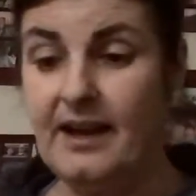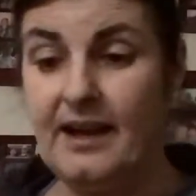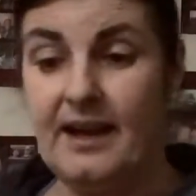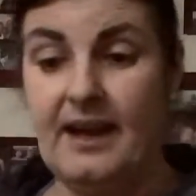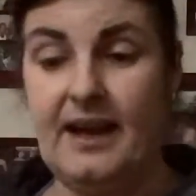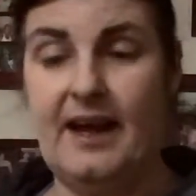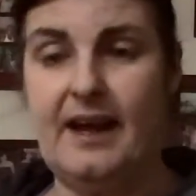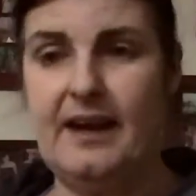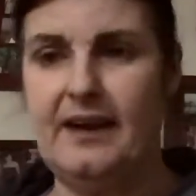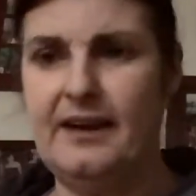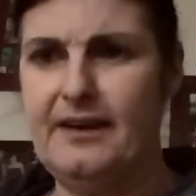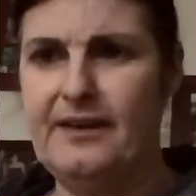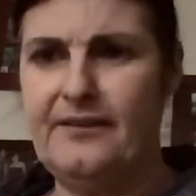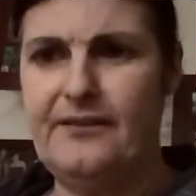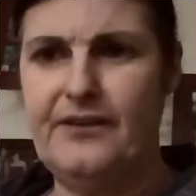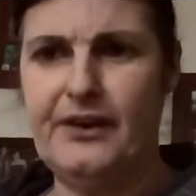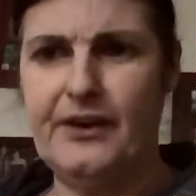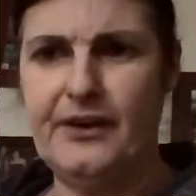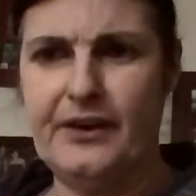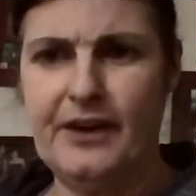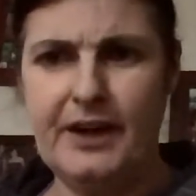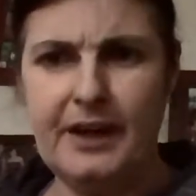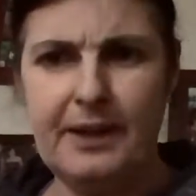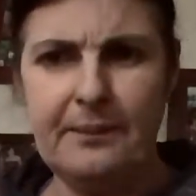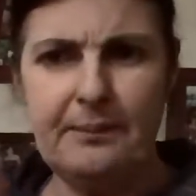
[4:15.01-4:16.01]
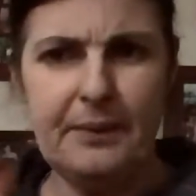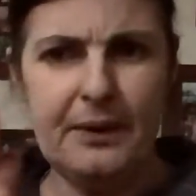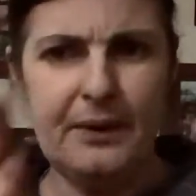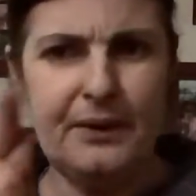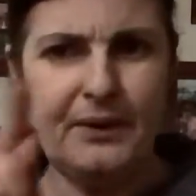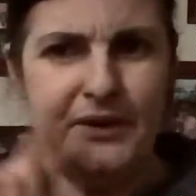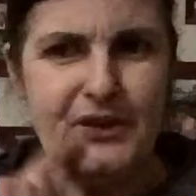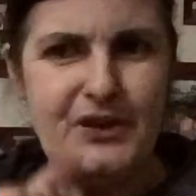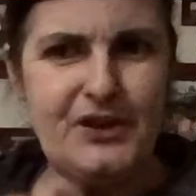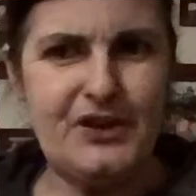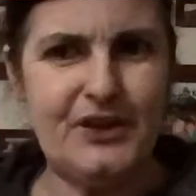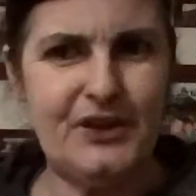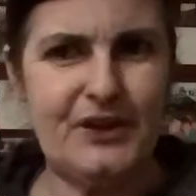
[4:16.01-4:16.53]
And if you're a hippo,
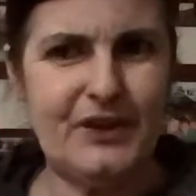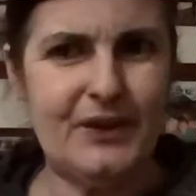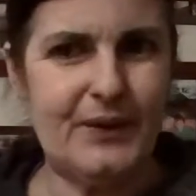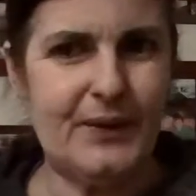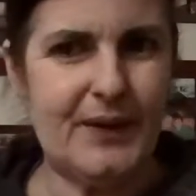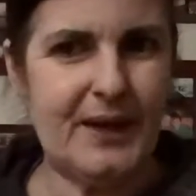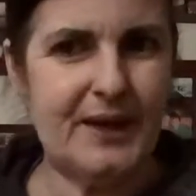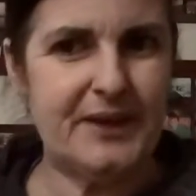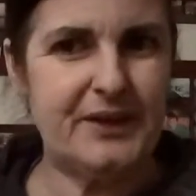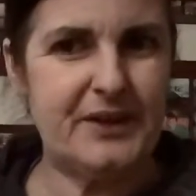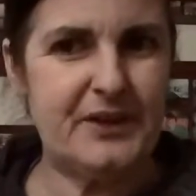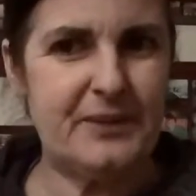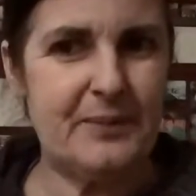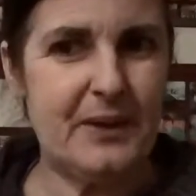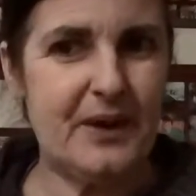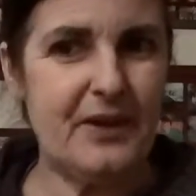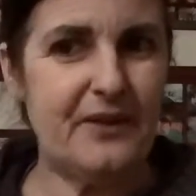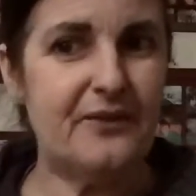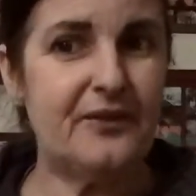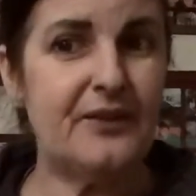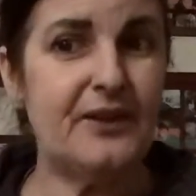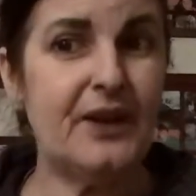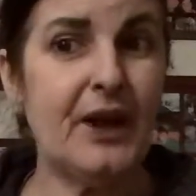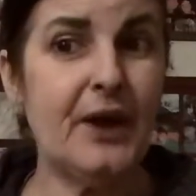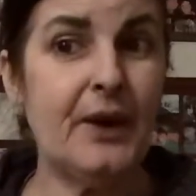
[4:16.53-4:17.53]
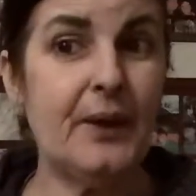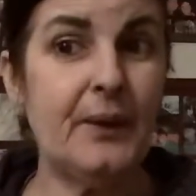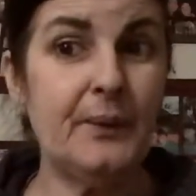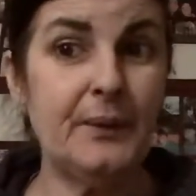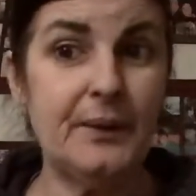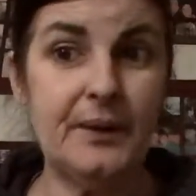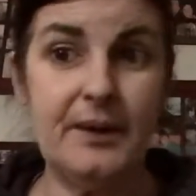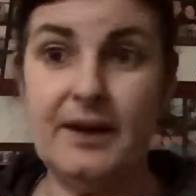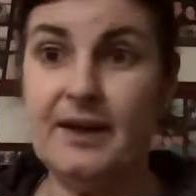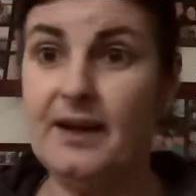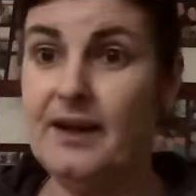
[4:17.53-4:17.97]
you should know how to spell float.